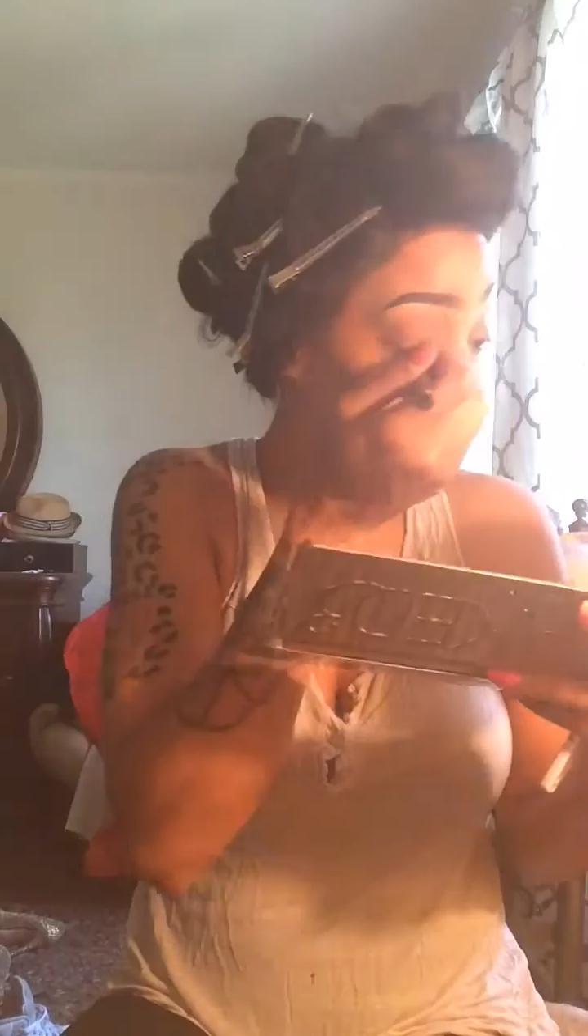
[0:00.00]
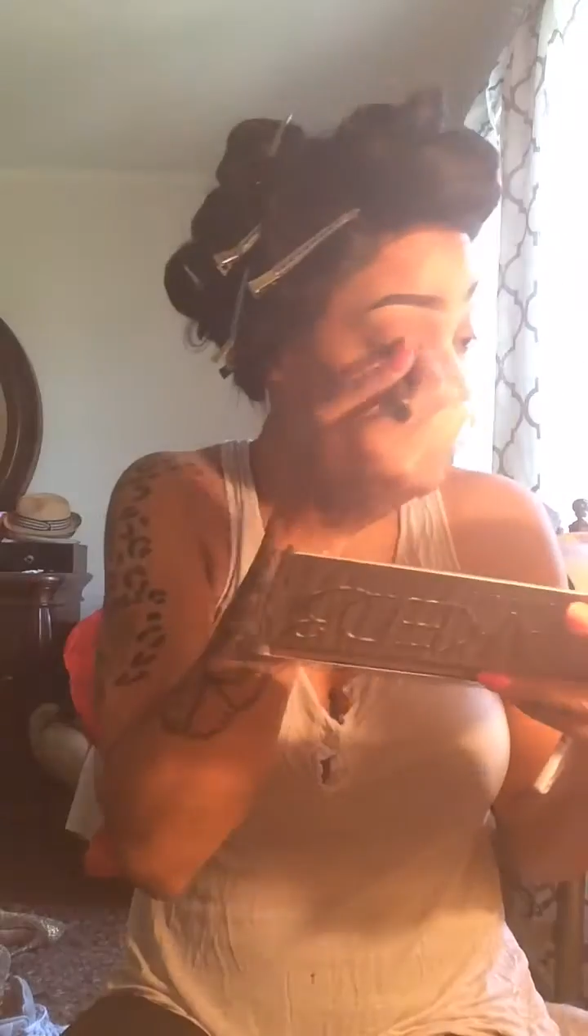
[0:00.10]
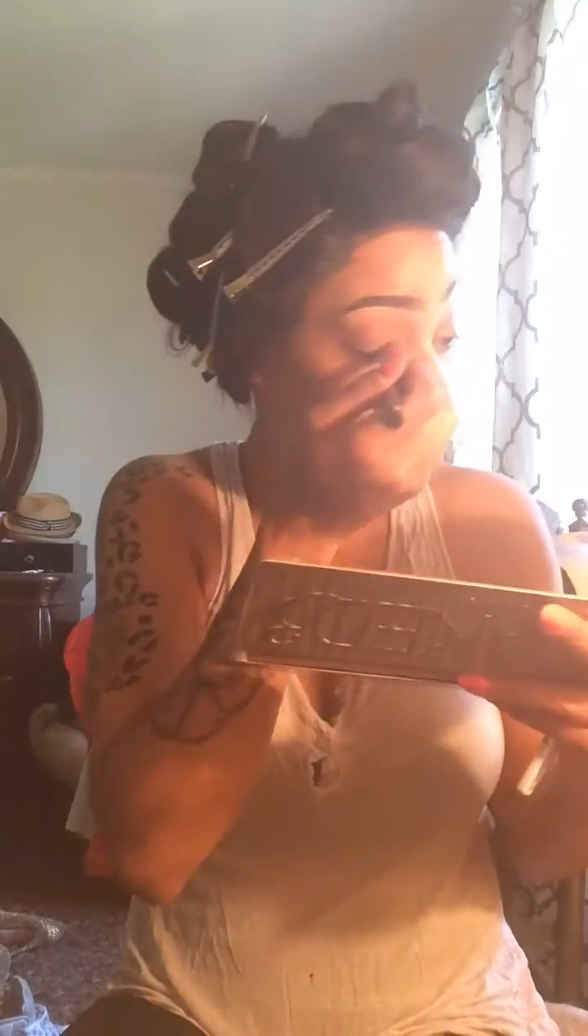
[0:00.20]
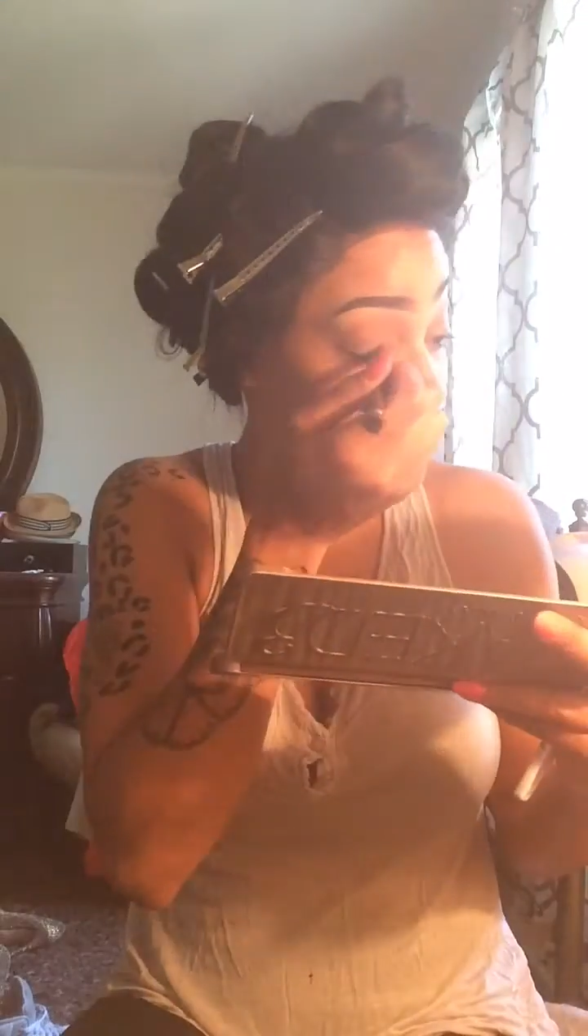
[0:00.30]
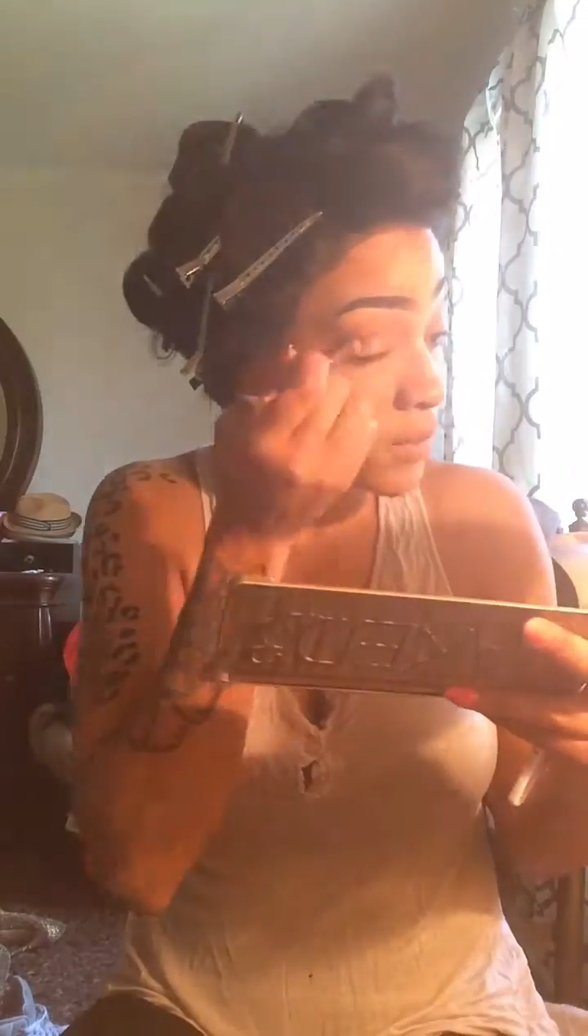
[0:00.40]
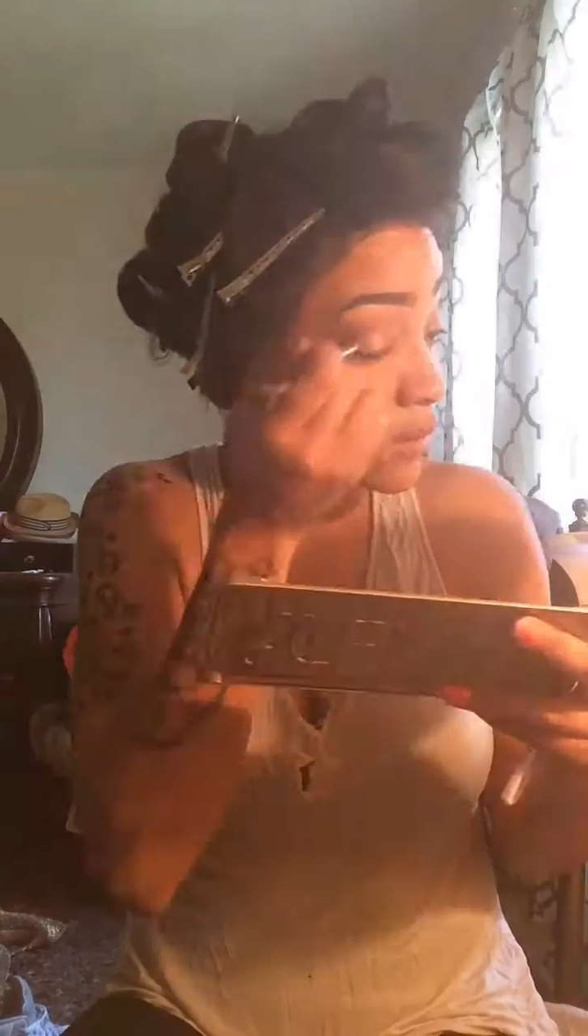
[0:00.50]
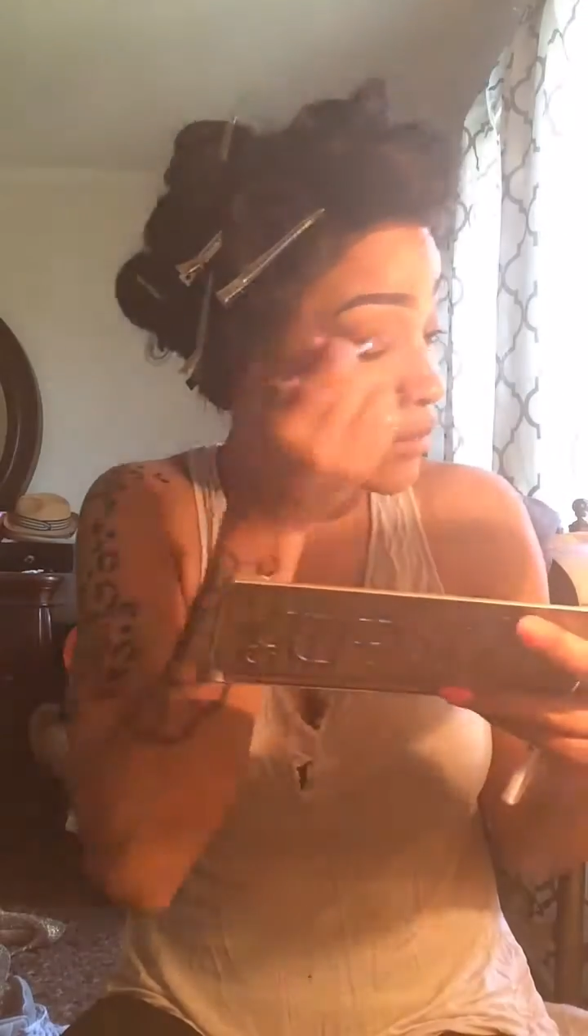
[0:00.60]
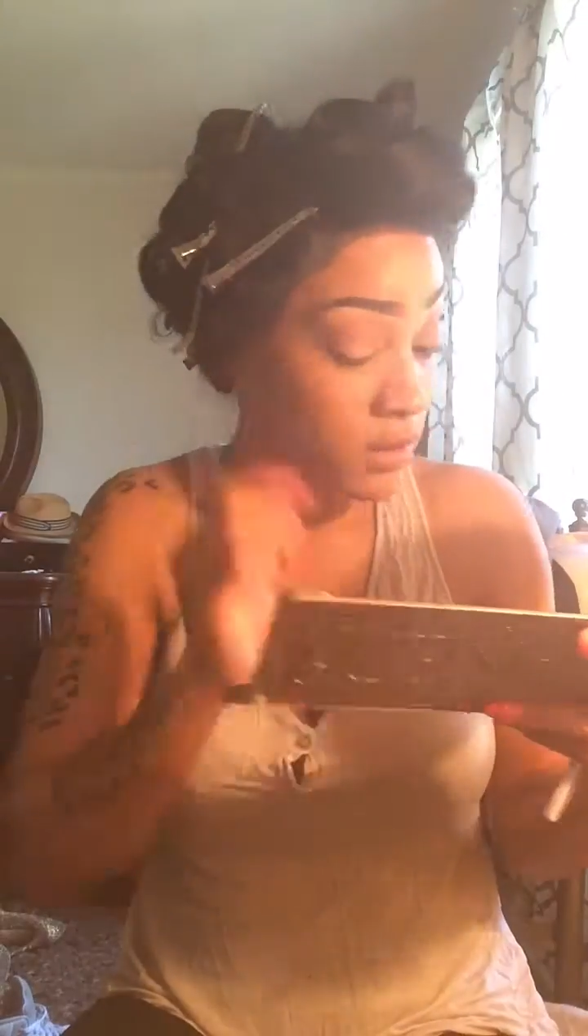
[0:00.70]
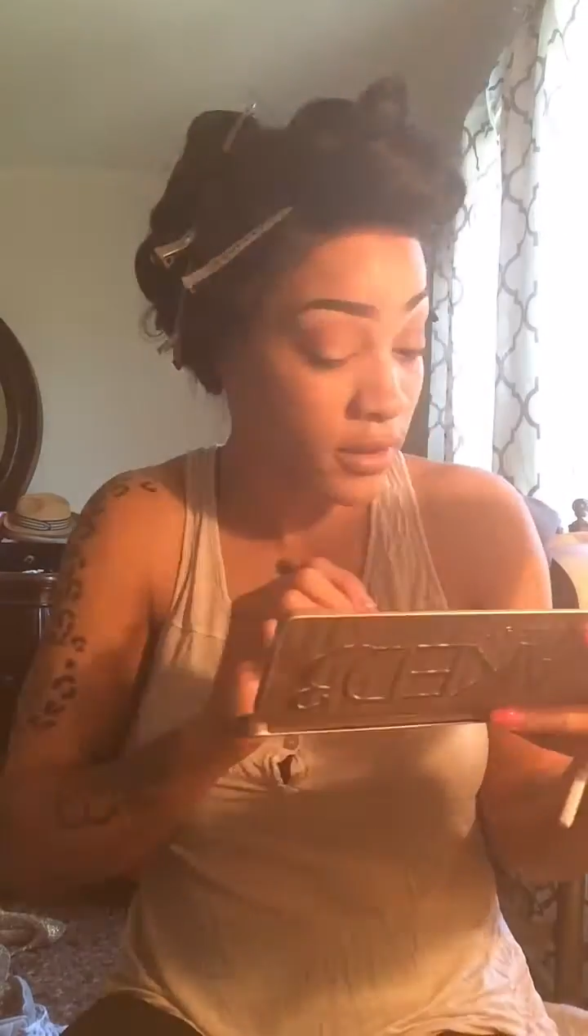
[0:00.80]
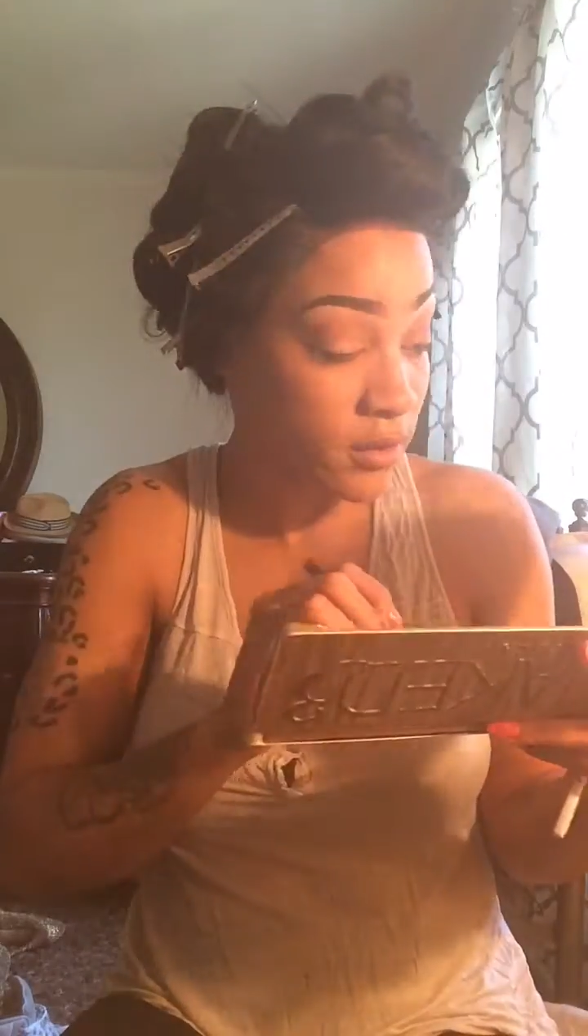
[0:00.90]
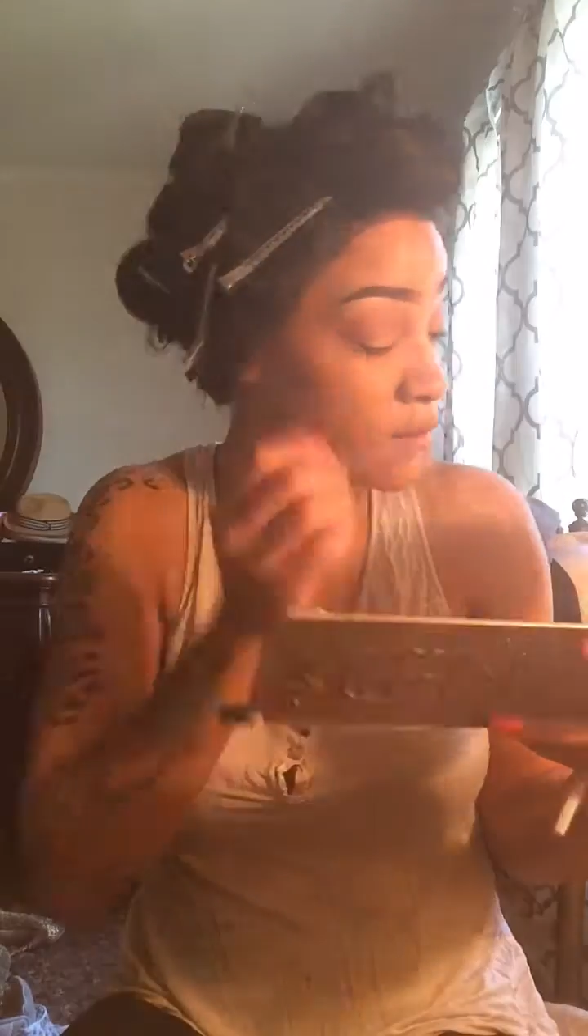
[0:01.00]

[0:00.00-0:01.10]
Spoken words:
and I'm going to put that